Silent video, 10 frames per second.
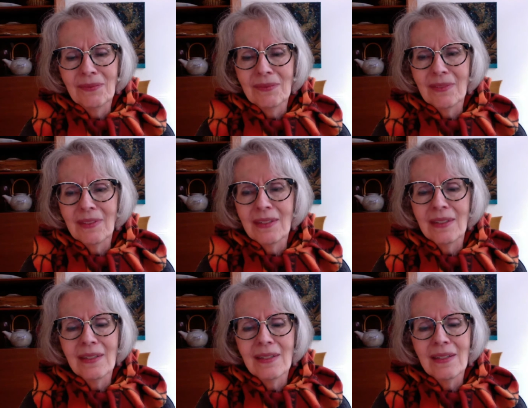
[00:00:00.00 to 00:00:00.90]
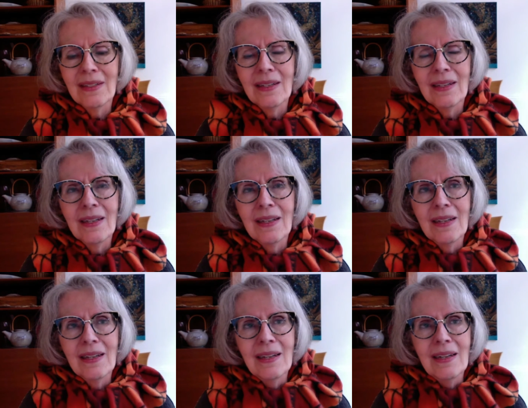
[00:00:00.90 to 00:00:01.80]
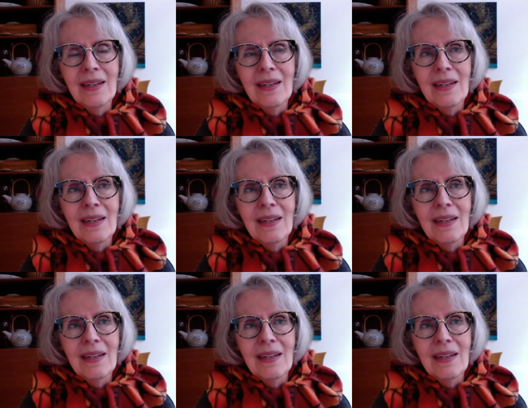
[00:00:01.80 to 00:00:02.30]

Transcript: [no speech]